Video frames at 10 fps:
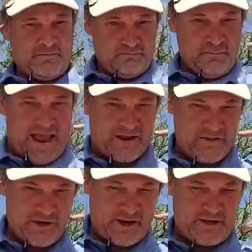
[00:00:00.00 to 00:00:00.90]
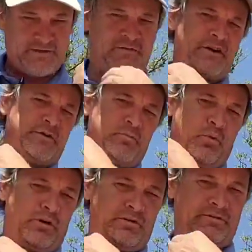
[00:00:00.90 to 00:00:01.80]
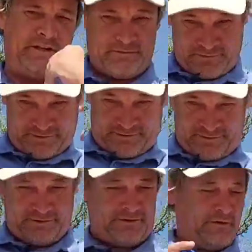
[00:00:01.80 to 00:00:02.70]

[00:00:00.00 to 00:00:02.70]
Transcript: Back of the neck is very important. That's where the sun's going